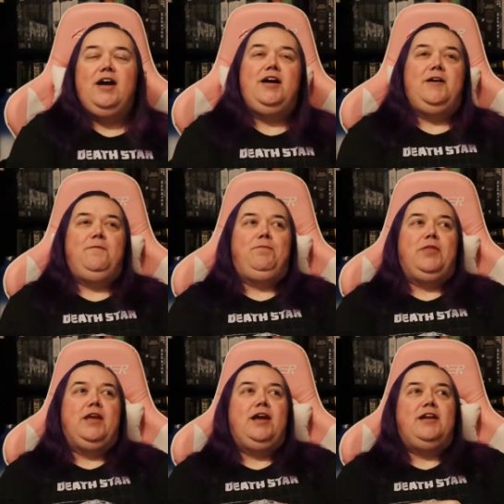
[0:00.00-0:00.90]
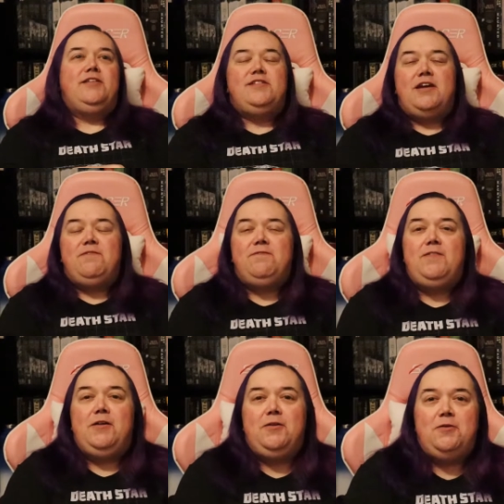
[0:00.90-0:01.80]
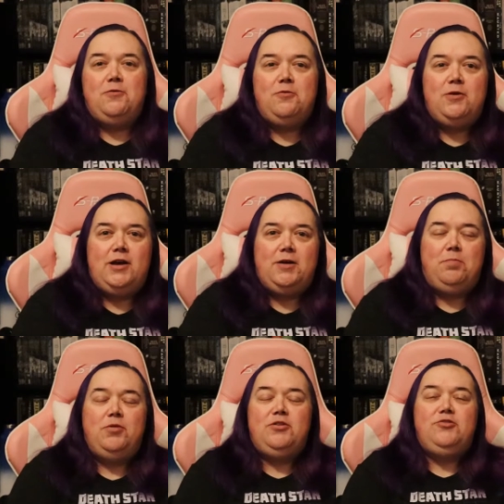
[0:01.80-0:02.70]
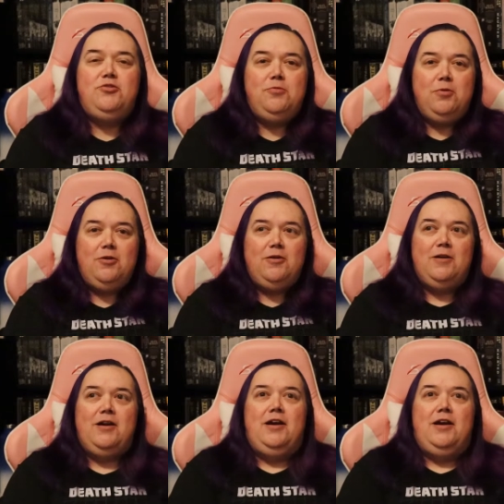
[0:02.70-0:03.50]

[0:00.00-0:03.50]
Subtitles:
It is a fellow booktuber,